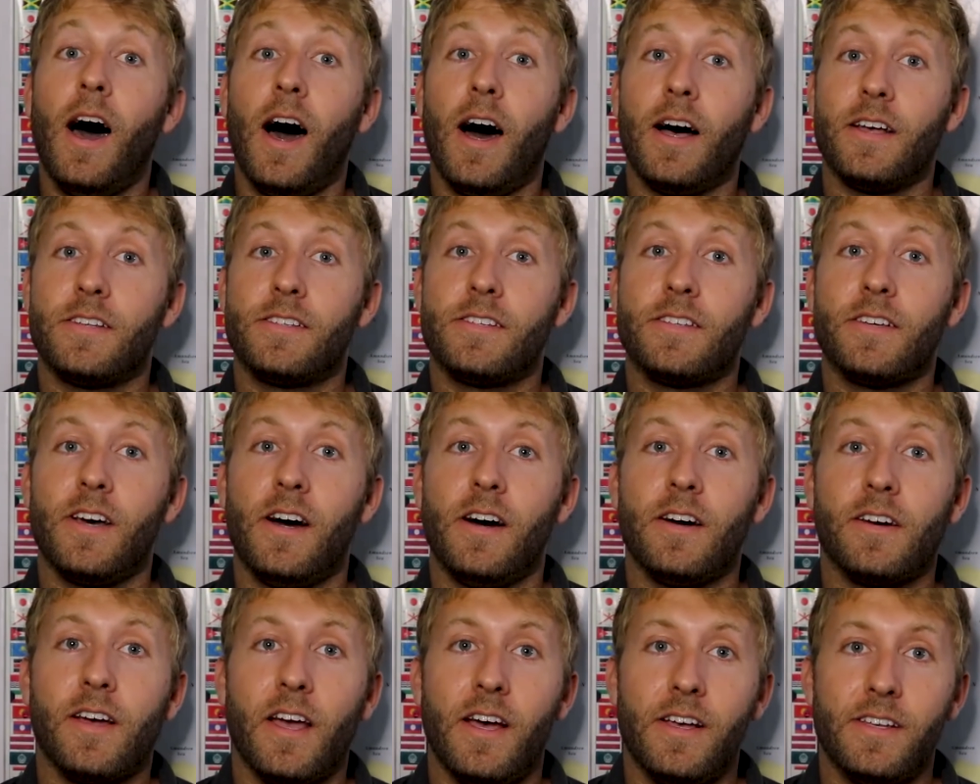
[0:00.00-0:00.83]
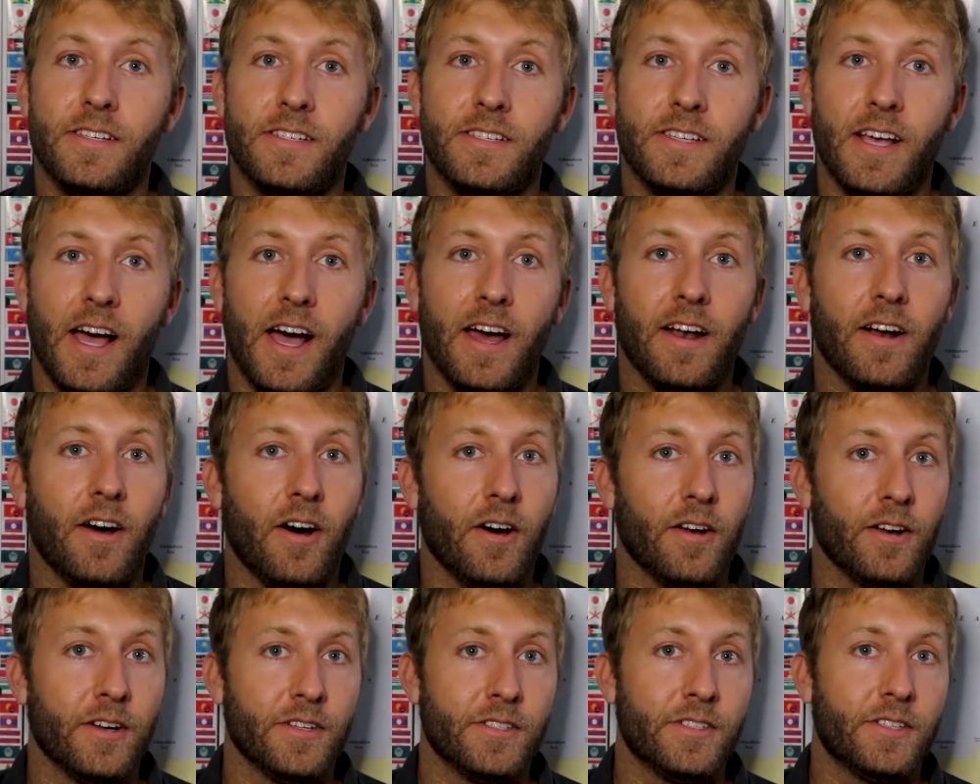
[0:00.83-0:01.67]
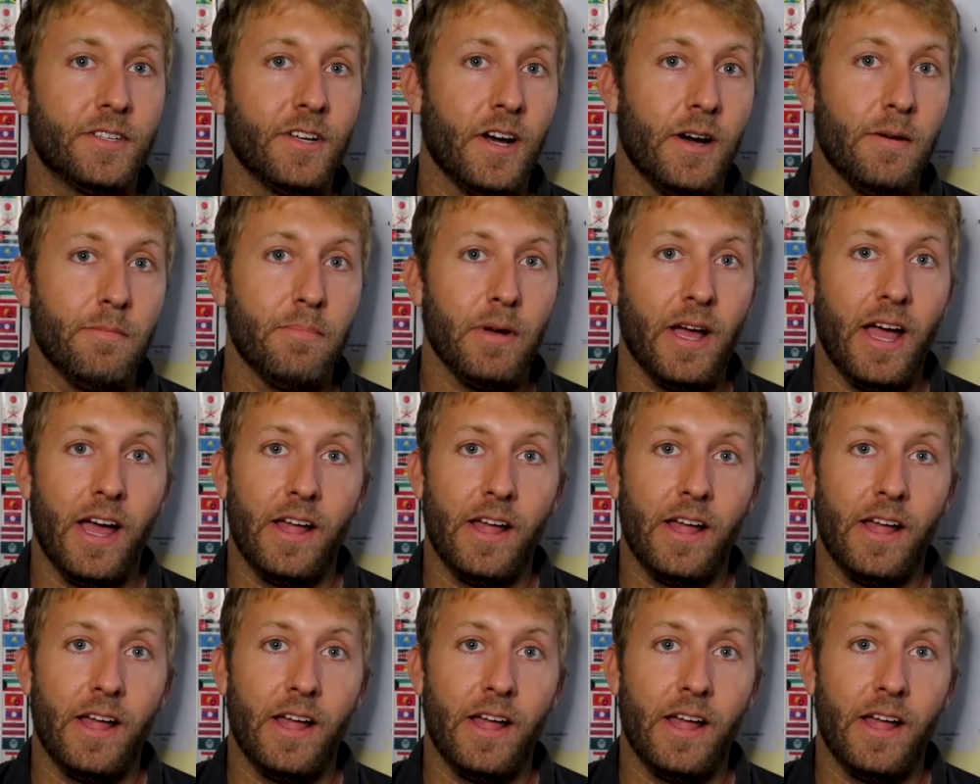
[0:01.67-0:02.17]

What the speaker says: A skunk sat on a stump